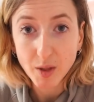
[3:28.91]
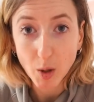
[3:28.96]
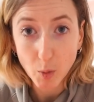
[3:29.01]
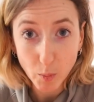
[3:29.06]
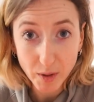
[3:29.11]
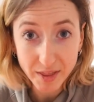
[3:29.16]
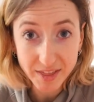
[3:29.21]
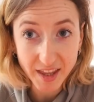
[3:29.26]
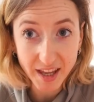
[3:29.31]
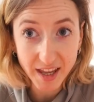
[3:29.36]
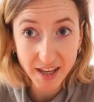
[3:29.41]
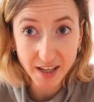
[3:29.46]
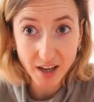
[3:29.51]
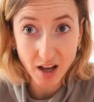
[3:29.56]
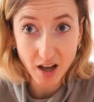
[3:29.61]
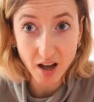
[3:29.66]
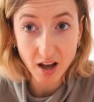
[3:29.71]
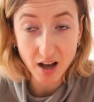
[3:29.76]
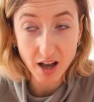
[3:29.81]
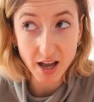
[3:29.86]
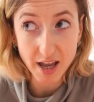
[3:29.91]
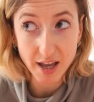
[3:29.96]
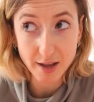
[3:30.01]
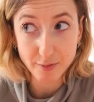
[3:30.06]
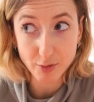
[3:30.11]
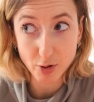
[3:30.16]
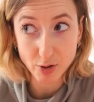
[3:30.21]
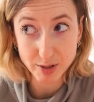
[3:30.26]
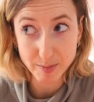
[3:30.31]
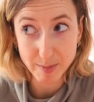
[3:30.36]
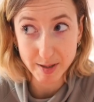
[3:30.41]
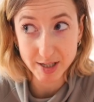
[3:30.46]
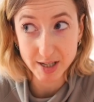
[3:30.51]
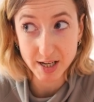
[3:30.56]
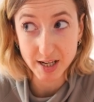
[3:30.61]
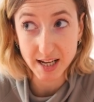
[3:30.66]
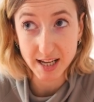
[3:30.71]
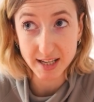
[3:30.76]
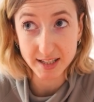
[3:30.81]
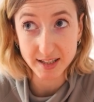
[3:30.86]
One thing I forgot to
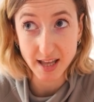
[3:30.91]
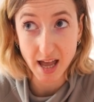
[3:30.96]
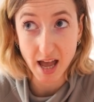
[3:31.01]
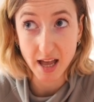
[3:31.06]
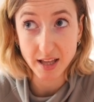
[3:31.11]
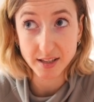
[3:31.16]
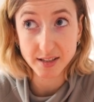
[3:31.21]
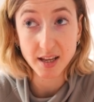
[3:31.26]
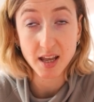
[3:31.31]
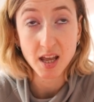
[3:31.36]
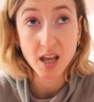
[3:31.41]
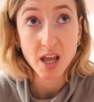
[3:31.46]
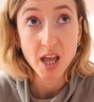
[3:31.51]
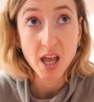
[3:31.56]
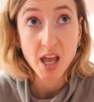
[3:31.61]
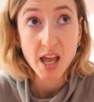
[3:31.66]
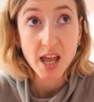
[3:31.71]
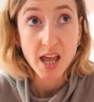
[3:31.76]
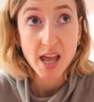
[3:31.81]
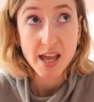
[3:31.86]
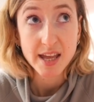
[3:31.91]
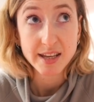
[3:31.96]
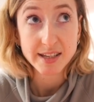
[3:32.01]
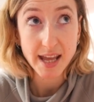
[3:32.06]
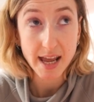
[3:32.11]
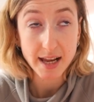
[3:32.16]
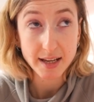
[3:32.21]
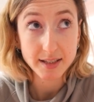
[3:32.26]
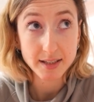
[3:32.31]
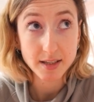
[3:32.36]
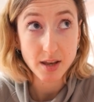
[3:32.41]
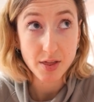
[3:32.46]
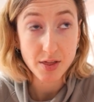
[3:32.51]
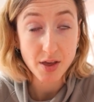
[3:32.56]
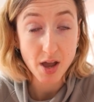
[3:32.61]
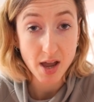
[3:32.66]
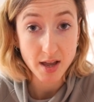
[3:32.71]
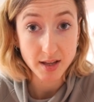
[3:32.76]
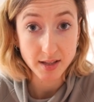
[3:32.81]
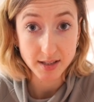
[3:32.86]
mention is that next
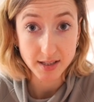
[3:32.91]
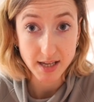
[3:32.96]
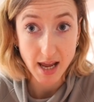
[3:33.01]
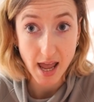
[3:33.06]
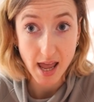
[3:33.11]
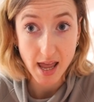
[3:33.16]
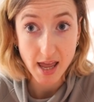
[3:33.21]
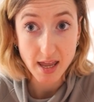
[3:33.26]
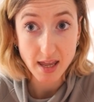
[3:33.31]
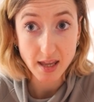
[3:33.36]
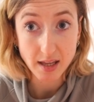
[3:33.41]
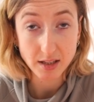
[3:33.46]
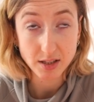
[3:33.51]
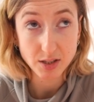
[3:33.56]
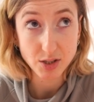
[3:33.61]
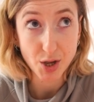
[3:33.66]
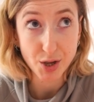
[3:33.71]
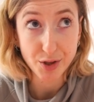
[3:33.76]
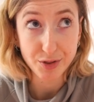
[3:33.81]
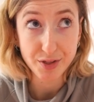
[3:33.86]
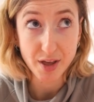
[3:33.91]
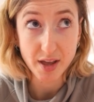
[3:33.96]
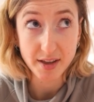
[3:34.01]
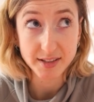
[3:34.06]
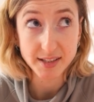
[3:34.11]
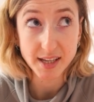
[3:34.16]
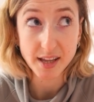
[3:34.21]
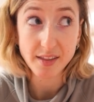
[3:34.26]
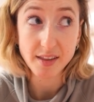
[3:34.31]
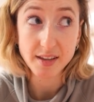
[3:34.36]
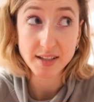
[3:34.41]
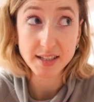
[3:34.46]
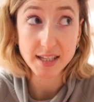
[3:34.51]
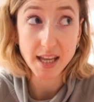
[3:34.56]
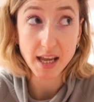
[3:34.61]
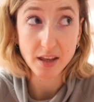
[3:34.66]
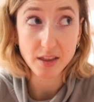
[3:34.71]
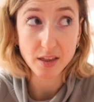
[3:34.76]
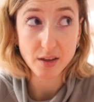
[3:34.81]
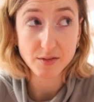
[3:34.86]
Thursday, so Thursday the
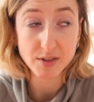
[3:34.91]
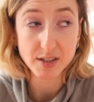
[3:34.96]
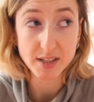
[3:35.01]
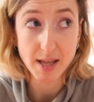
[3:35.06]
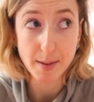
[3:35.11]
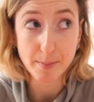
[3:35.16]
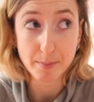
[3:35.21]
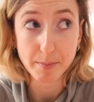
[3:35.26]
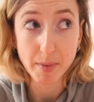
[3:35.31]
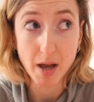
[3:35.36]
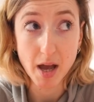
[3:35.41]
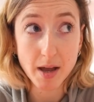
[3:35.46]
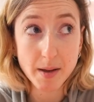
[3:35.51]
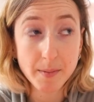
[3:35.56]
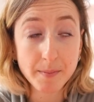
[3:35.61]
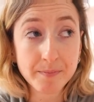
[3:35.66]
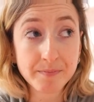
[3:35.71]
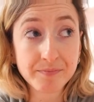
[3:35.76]
6th of December,